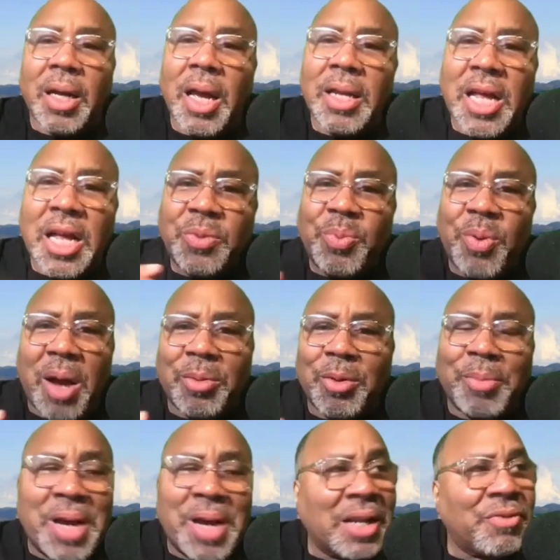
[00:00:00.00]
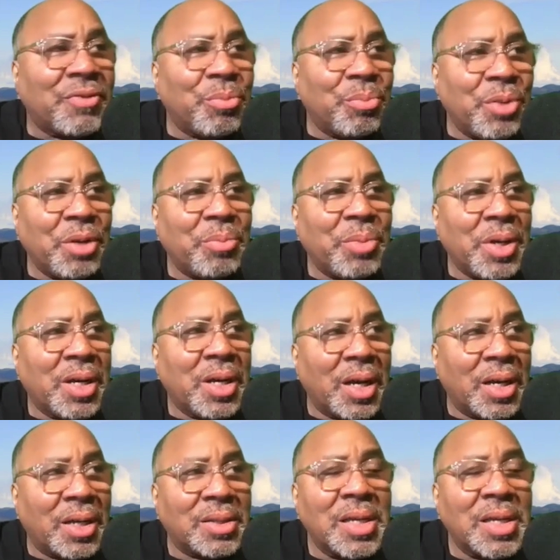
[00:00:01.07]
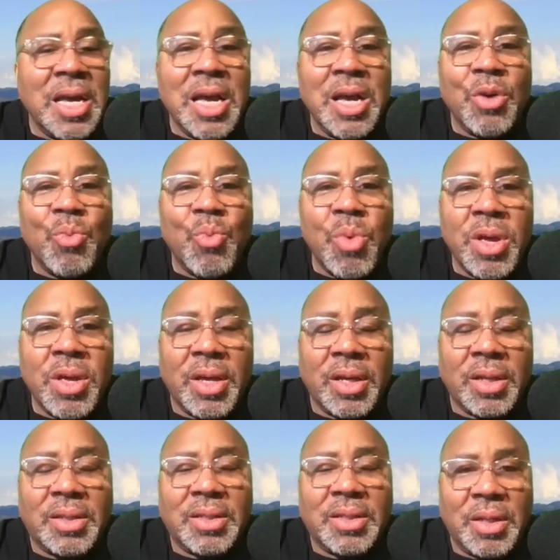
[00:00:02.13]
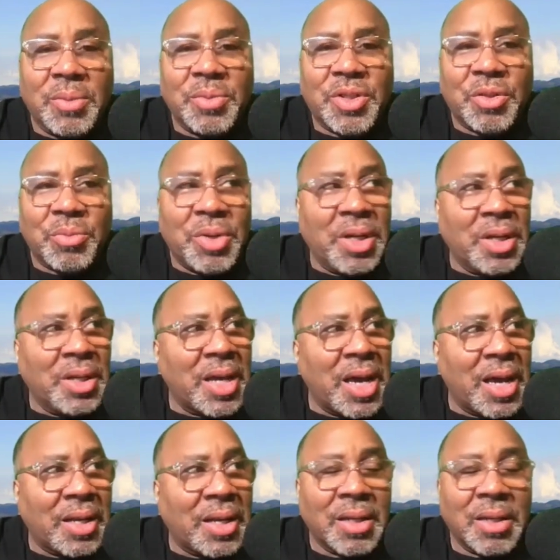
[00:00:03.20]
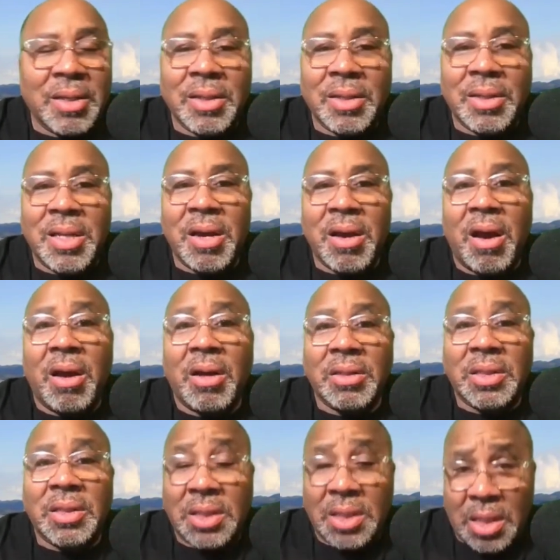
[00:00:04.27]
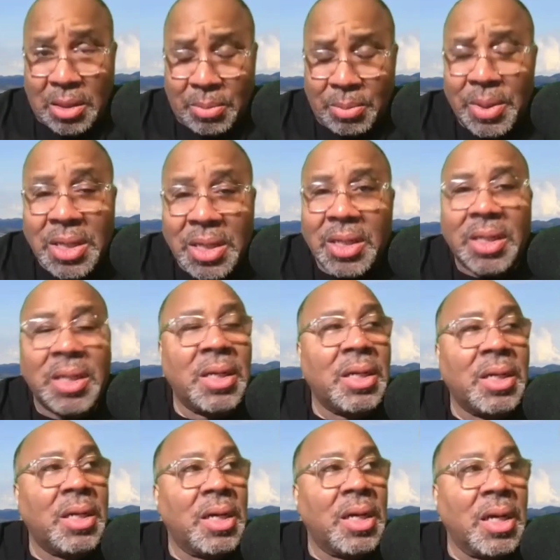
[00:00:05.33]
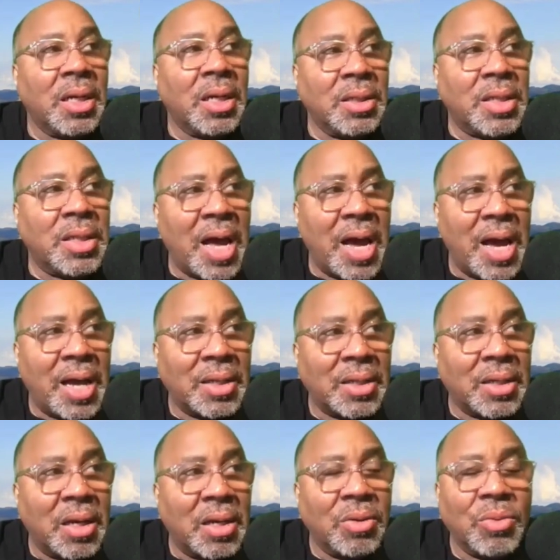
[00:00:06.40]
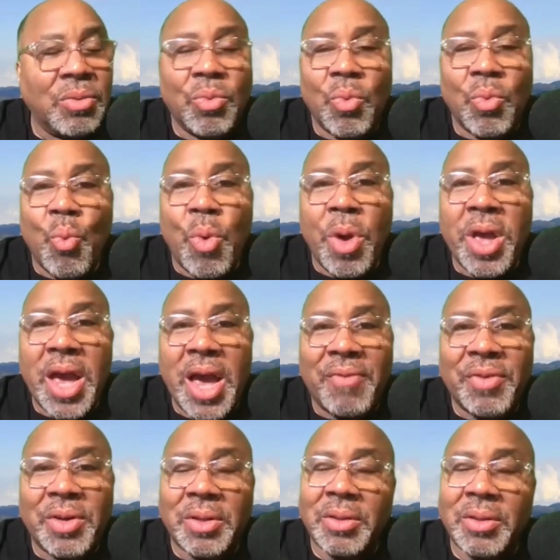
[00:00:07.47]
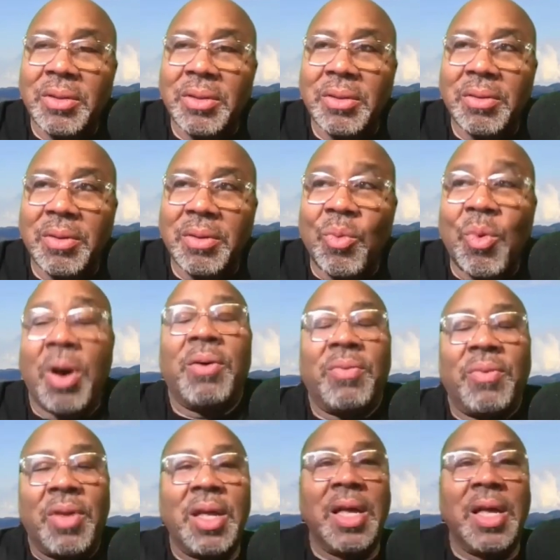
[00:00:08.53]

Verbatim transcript: And that's problematic for me because we. It seems to me that there are some that mm-hmm. we haven't. Well,